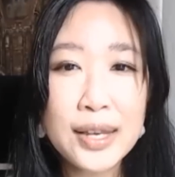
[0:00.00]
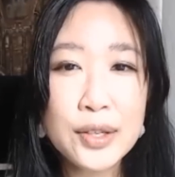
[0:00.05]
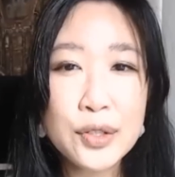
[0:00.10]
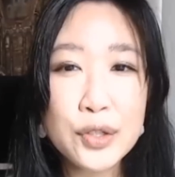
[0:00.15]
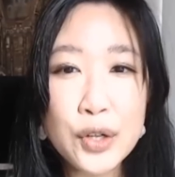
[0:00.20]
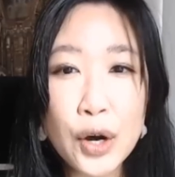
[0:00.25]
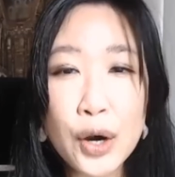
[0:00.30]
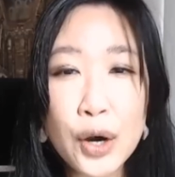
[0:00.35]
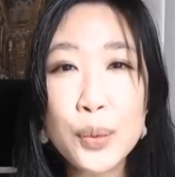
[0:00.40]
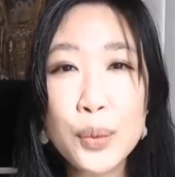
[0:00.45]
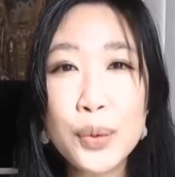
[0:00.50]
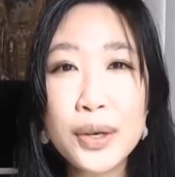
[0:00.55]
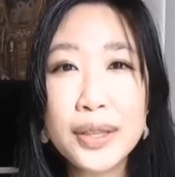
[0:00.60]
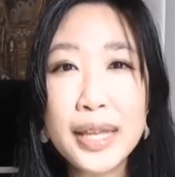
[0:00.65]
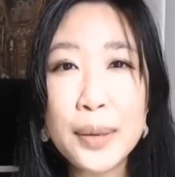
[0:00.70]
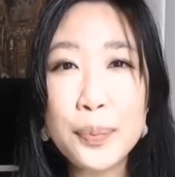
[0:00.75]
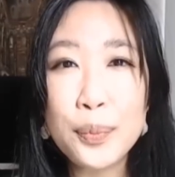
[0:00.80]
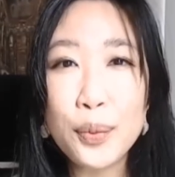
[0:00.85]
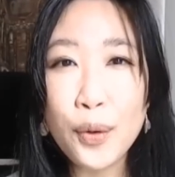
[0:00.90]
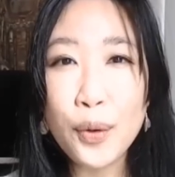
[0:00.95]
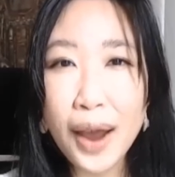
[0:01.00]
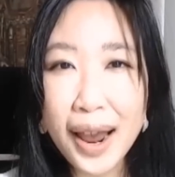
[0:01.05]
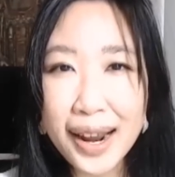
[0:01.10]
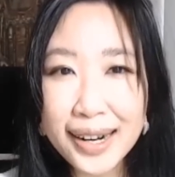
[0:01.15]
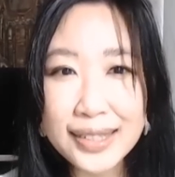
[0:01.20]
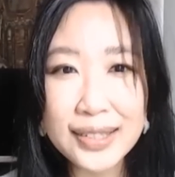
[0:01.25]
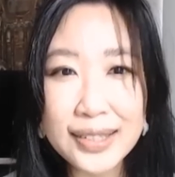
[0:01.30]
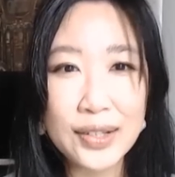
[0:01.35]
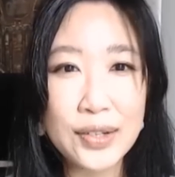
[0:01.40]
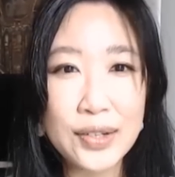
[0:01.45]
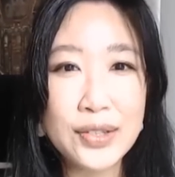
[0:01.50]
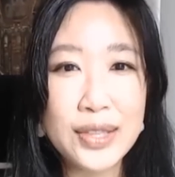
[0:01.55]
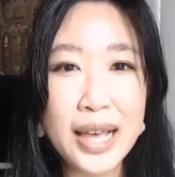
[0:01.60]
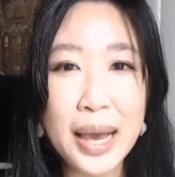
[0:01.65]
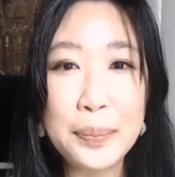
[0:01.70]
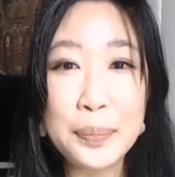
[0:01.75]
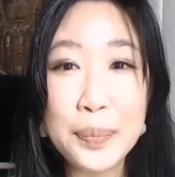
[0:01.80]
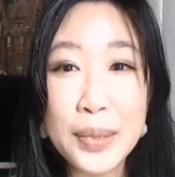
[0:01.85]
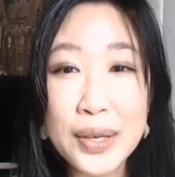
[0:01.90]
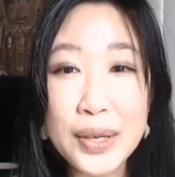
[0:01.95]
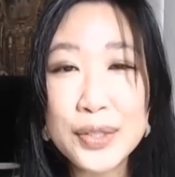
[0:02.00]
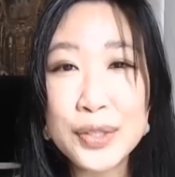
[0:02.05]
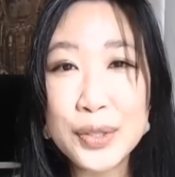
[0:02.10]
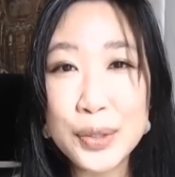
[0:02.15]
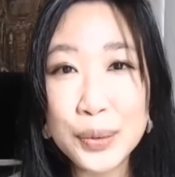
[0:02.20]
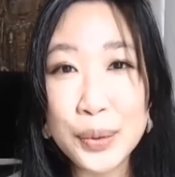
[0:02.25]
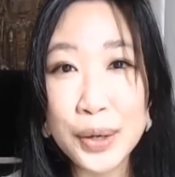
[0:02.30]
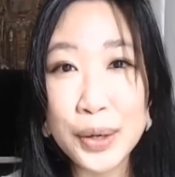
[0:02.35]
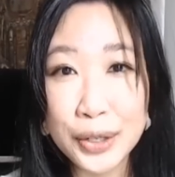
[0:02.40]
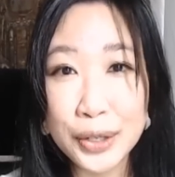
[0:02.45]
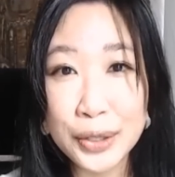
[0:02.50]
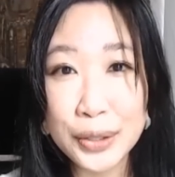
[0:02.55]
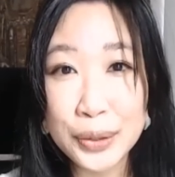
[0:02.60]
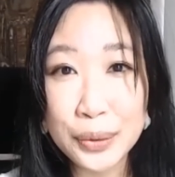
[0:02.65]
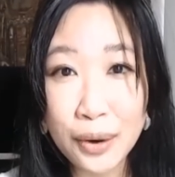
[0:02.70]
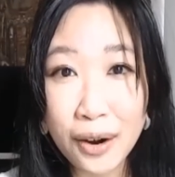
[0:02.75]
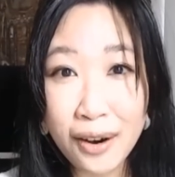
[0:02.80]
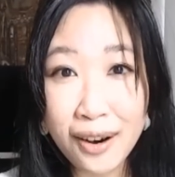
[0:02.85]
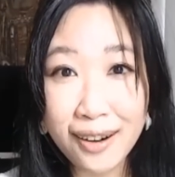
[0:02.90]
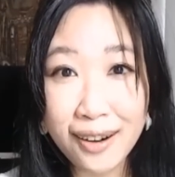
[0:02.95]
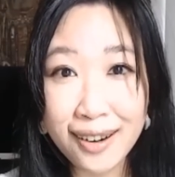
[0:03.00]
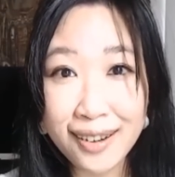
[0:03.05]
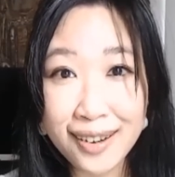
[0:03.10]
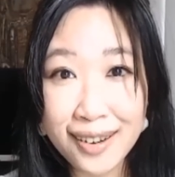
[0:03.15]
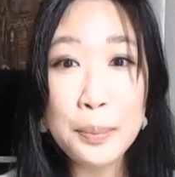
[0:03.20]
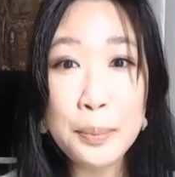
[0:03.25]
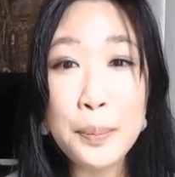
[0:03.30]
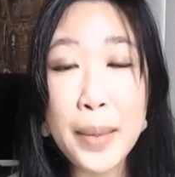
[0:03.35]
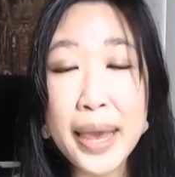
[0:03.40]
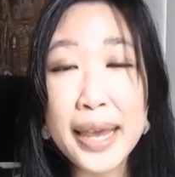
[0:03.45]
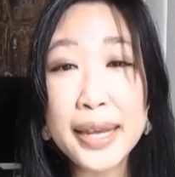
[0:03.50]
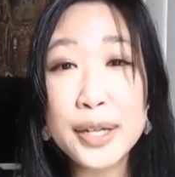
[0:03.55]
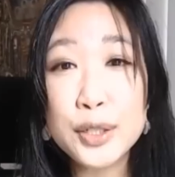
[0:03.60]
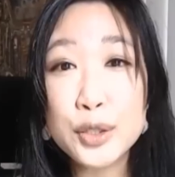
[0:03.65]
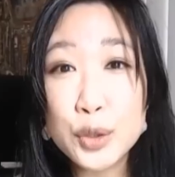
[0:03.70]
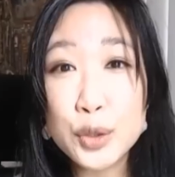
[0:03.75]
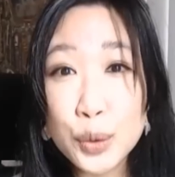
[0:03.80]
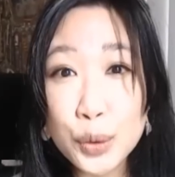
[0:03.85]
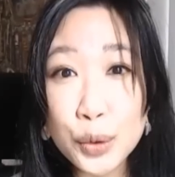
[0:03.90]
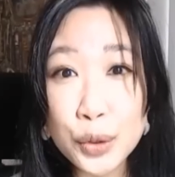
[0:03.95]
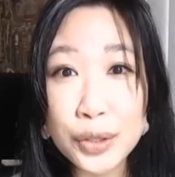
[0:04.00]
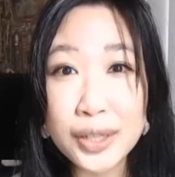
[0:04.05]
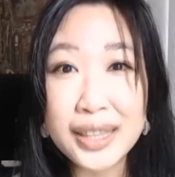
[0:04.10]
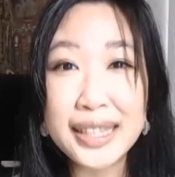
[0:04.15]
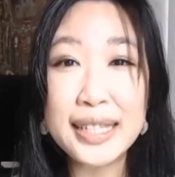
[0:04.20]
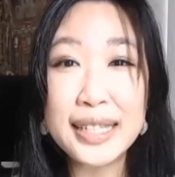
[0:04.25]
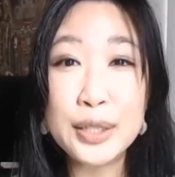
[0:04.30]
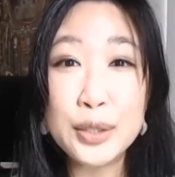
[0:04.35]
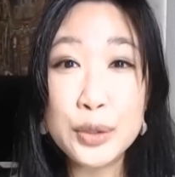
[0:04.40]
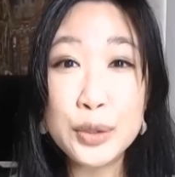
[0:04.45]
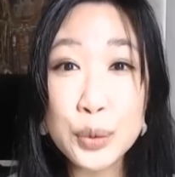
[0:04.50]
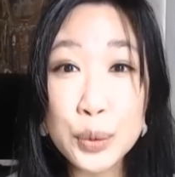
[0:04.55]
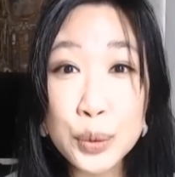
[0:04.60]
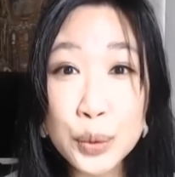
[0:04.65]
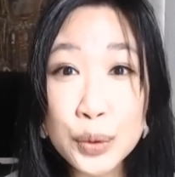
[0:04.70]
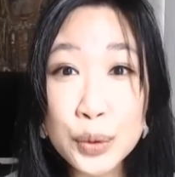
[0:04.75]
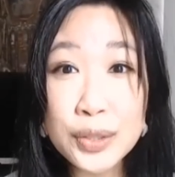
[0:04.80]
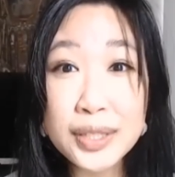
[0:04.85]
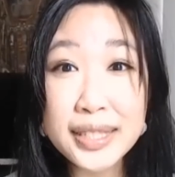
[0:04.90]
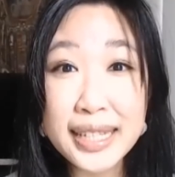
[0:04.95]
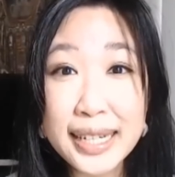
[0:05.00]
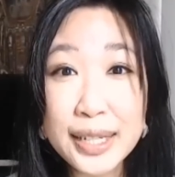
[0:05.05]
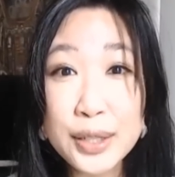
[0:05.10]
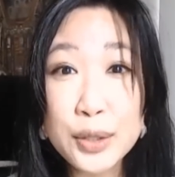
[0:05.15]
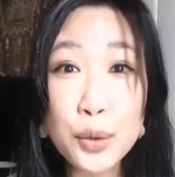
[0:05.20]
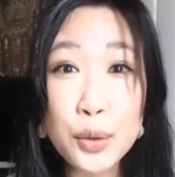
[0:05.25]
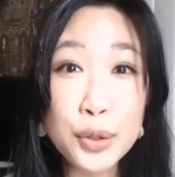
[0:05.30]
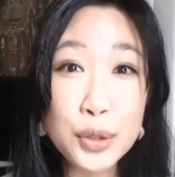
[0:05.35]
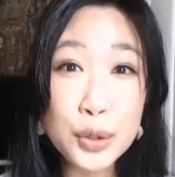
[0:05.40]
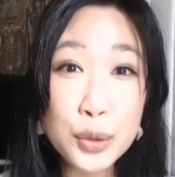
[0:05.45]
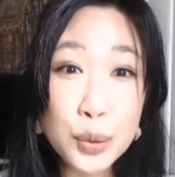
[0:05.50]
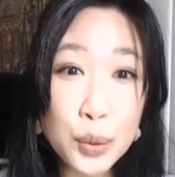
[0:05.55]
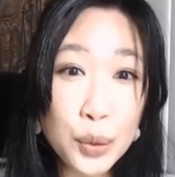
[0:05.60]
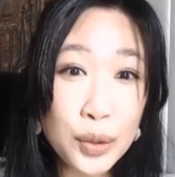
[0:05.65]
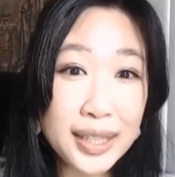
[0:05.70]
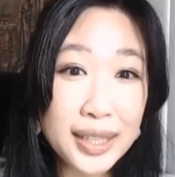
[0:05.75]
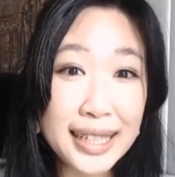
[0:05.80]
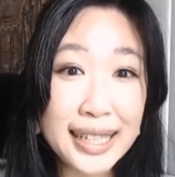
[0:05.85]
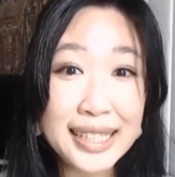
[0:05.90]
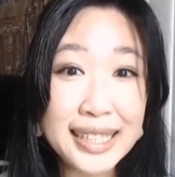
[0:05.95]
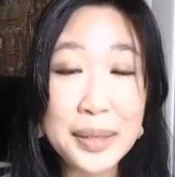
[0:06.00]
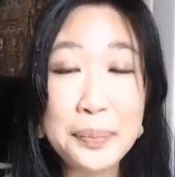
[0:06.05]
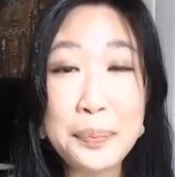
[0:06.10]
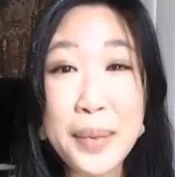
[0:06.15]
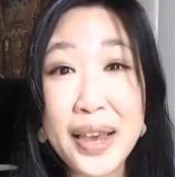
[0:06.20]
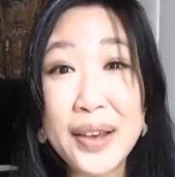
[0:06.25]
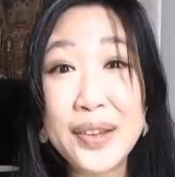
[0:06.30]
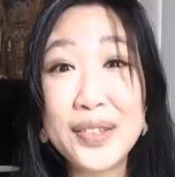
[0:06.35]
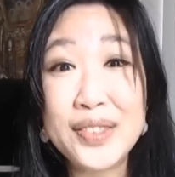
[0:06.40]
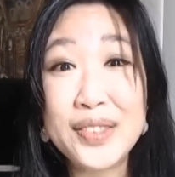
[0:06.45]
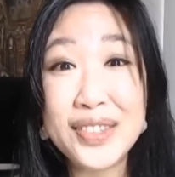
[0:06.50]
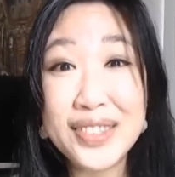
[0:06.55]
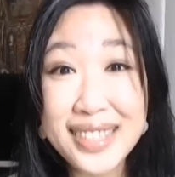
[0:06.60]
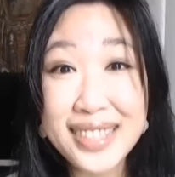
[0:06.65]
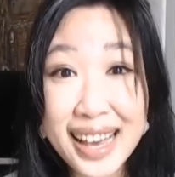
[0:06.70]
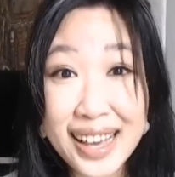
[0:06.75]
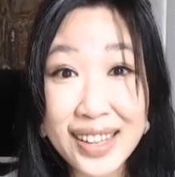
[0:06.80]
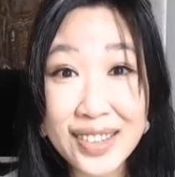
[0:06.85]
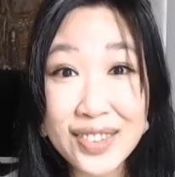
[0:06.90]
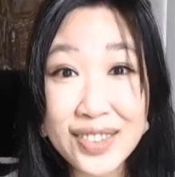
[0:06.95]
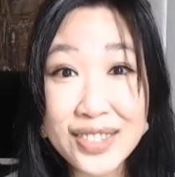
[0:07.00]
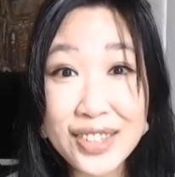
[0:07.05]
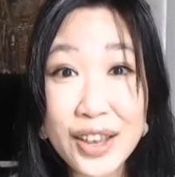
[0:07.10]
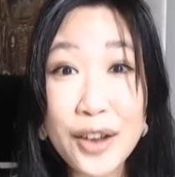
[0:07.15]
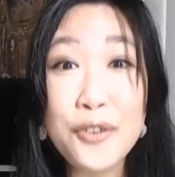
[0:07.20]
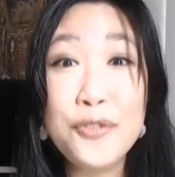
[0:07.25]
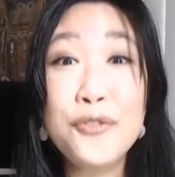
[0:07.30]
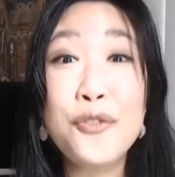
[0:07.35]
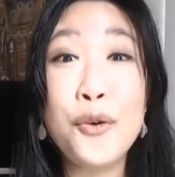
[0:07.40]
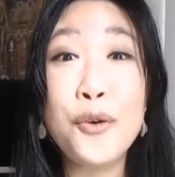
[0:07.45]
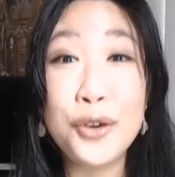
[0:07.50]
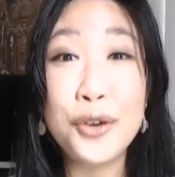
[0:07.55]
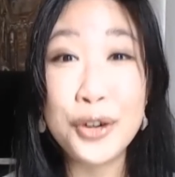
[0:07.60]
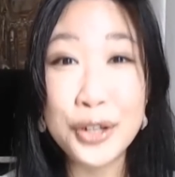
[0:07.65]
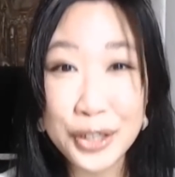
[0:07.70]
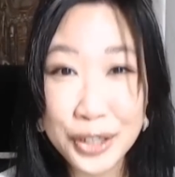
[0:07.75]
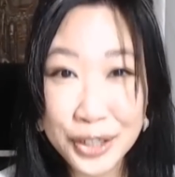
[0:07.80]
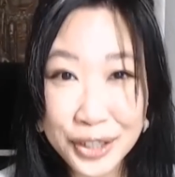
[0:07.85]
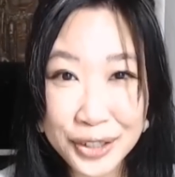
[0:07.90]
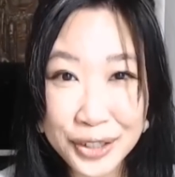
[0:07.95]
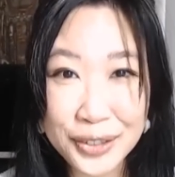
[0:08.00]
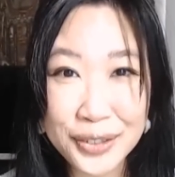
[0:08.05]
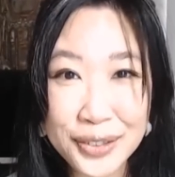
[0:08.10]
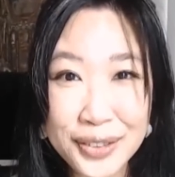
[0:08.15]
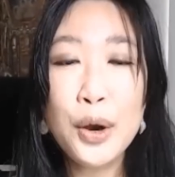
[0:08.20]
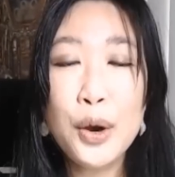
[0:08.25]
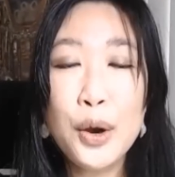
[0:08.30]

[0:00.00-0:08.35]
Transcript: start with a practice that meets you where you are. Make sure the tools in your toolkit makes sense for you.